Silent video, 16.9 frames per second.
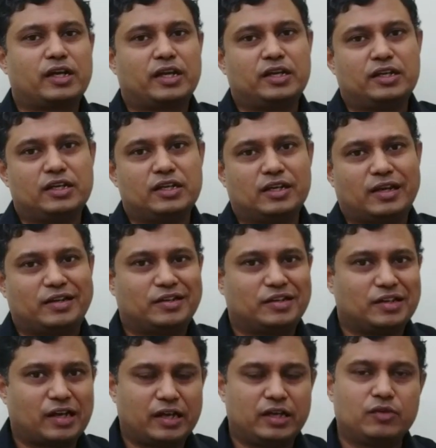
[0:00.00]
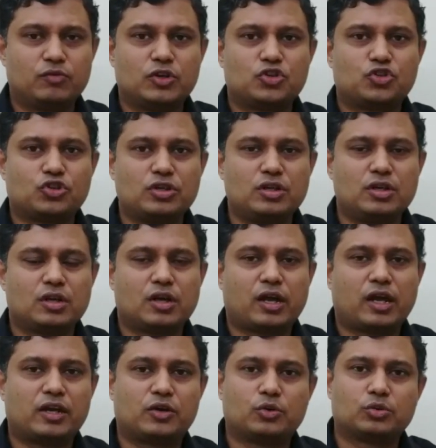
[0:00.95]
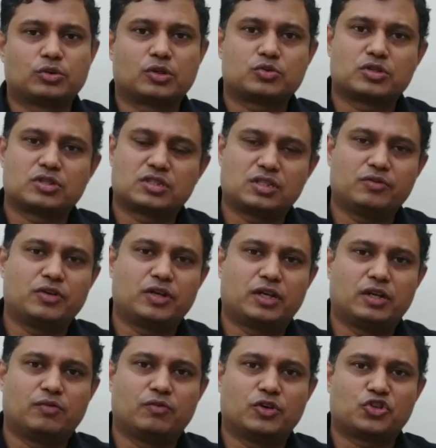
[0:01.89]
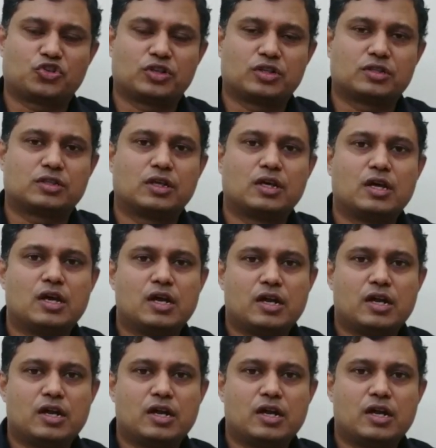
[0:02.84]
1999 version and 2017 versions